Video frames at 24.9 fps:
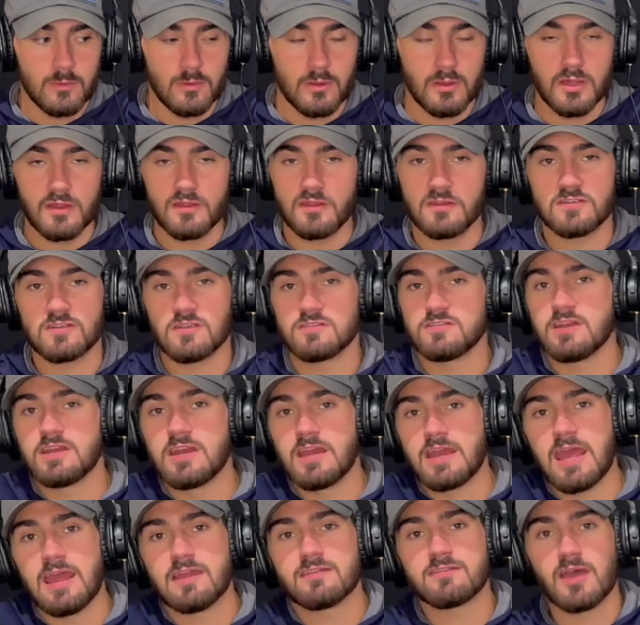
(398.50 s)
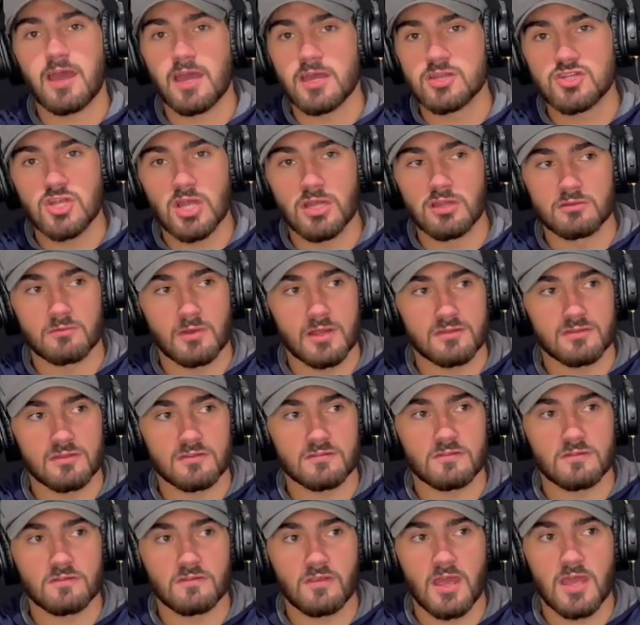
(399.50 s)
This isn't an anti-Jalen rant.
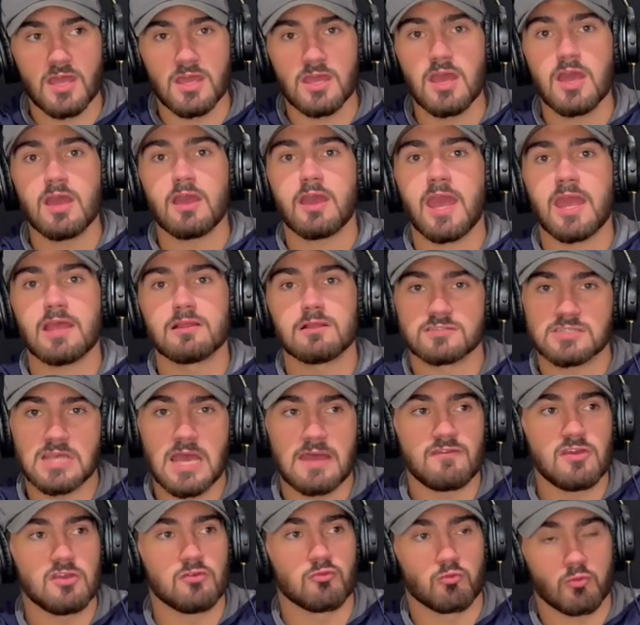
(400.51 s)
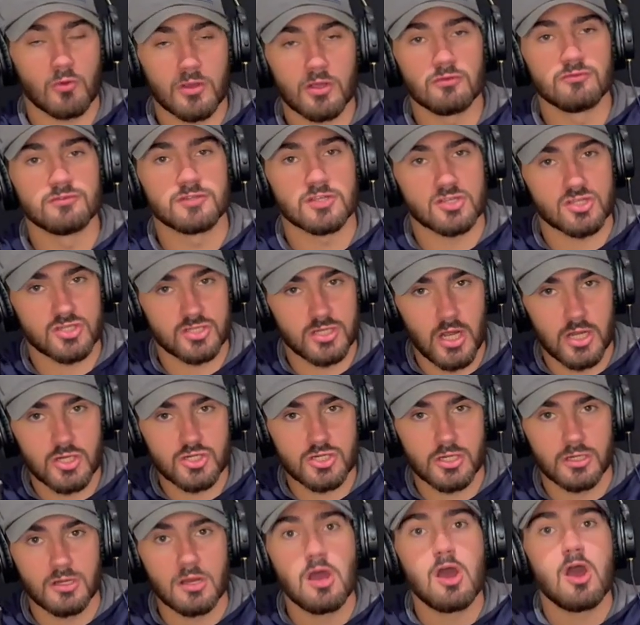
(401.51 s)
This is a, hey, let's have a real
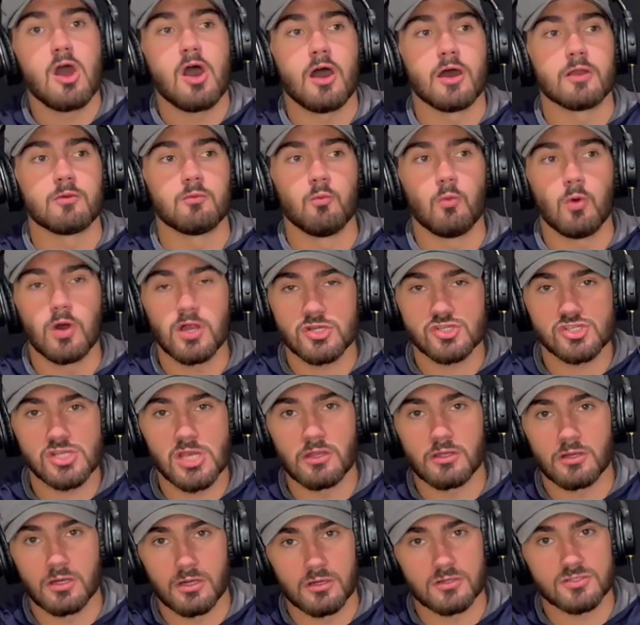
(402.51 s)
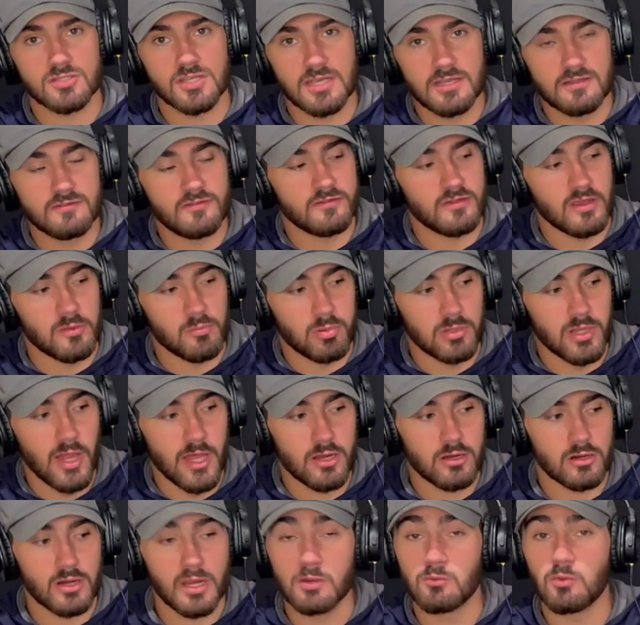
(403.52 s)
discussion on what Jalen Hurts is as a
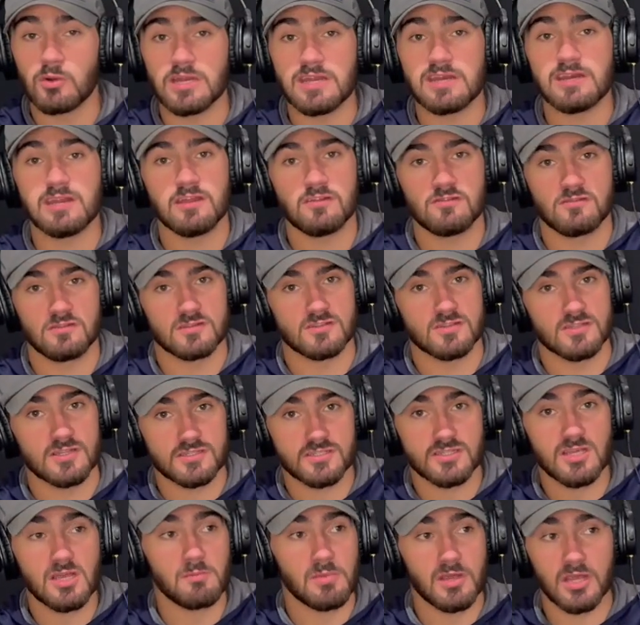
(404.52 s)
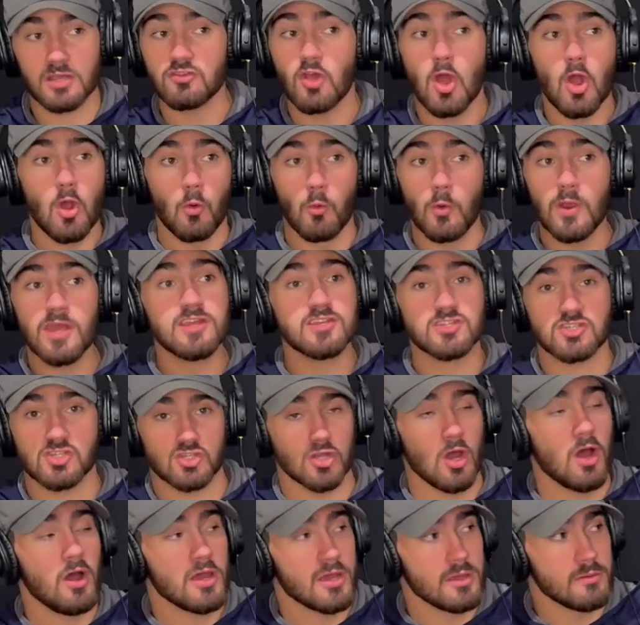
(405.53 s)
player and what he needs to succeed, because we
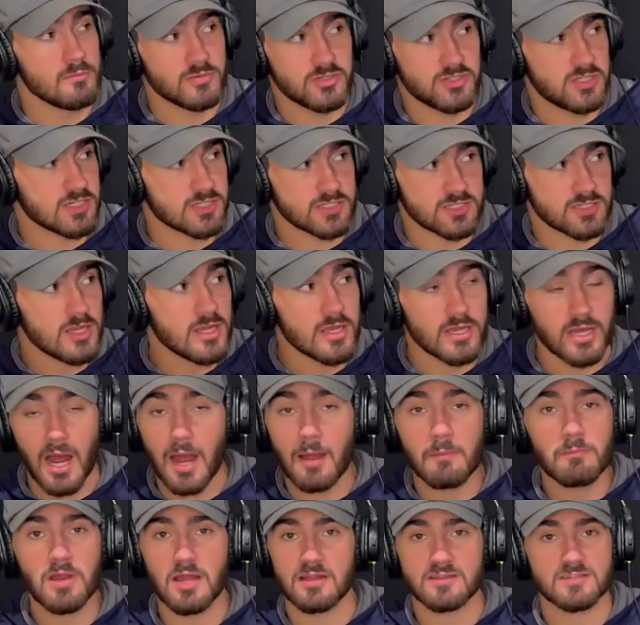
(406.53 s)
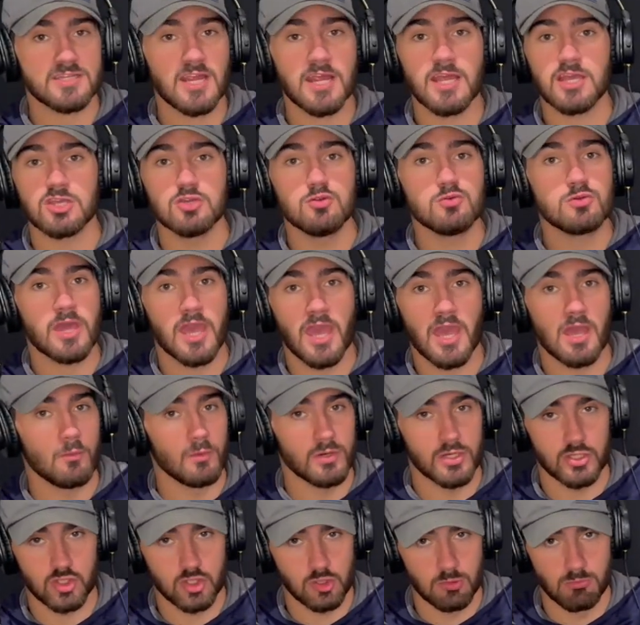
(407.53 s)
saw him succeed. I'm not saying you can't
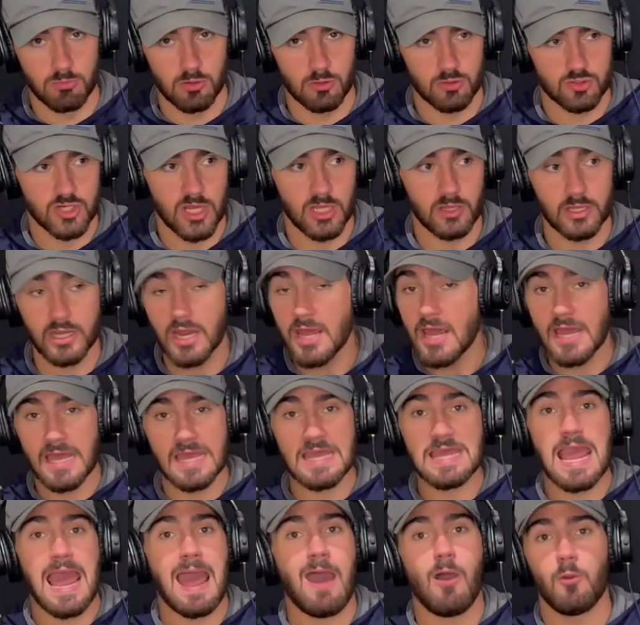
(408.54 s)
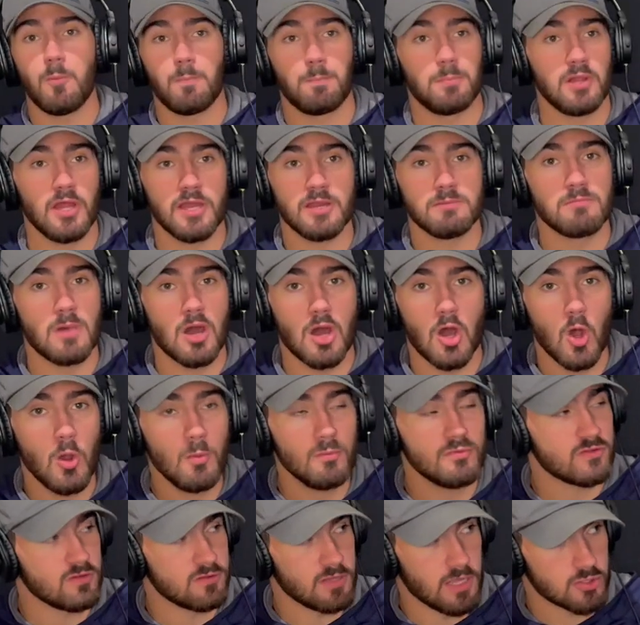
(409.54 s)
win a Super Bowl with Jalen. He outplayed
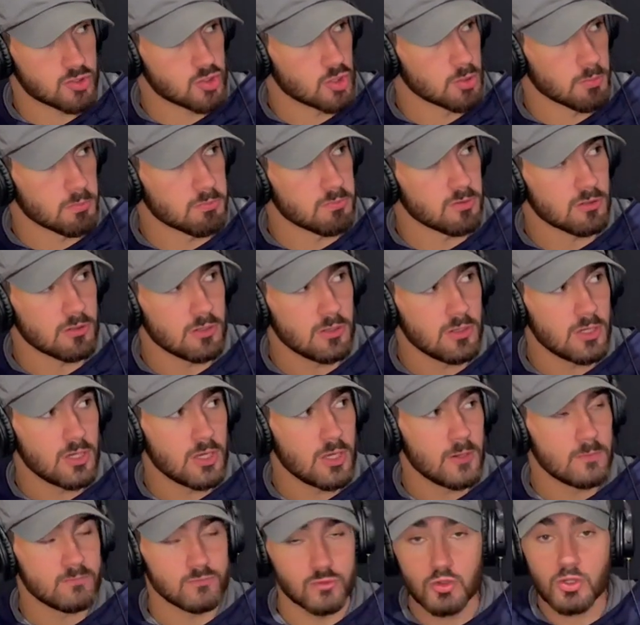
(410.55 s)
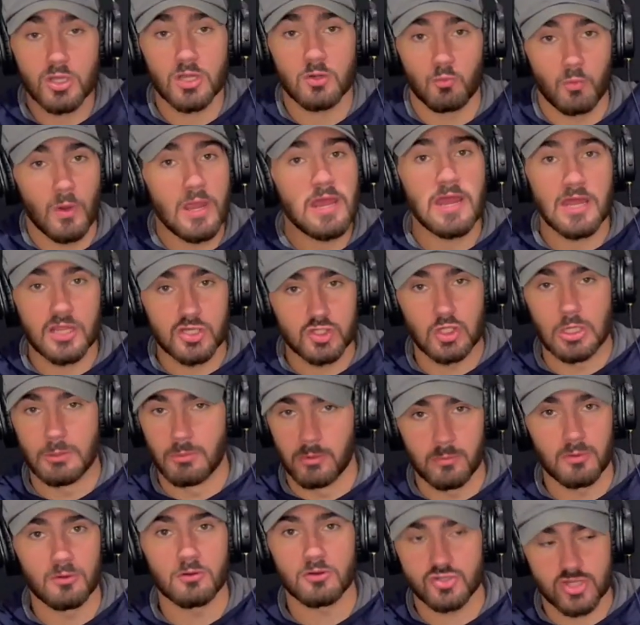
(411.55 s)
Mahomes in that Super Bowl. You can win a Super
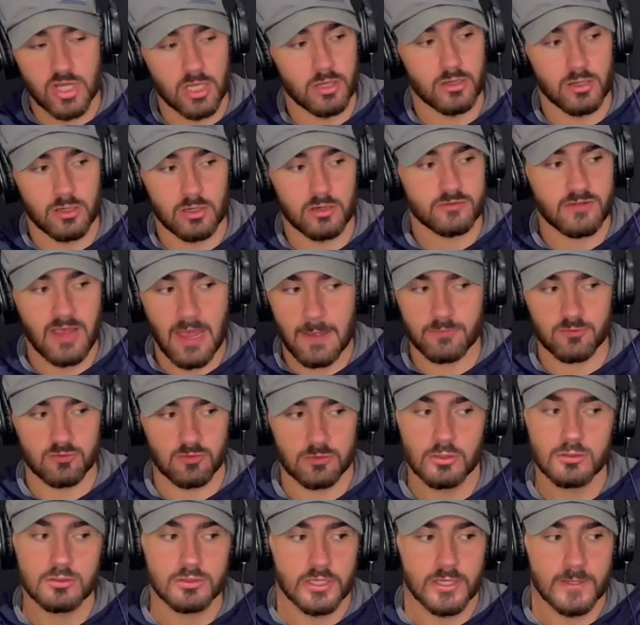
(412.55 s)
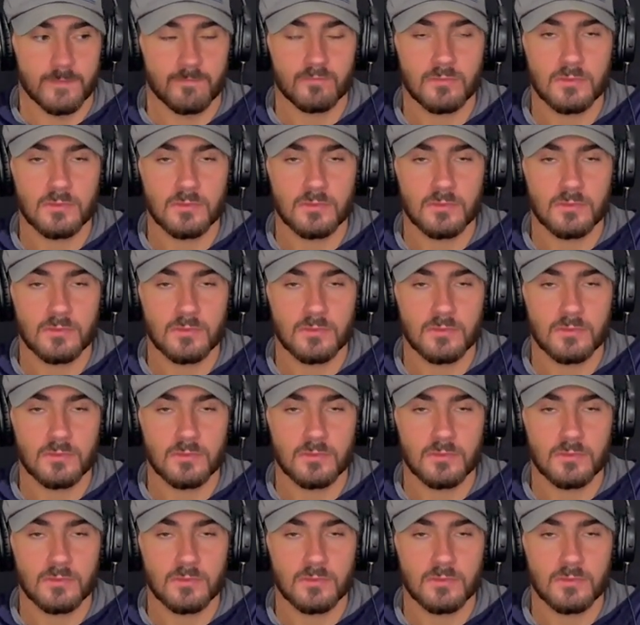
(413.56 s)
Bowl with Jalen Hurts, absolutely.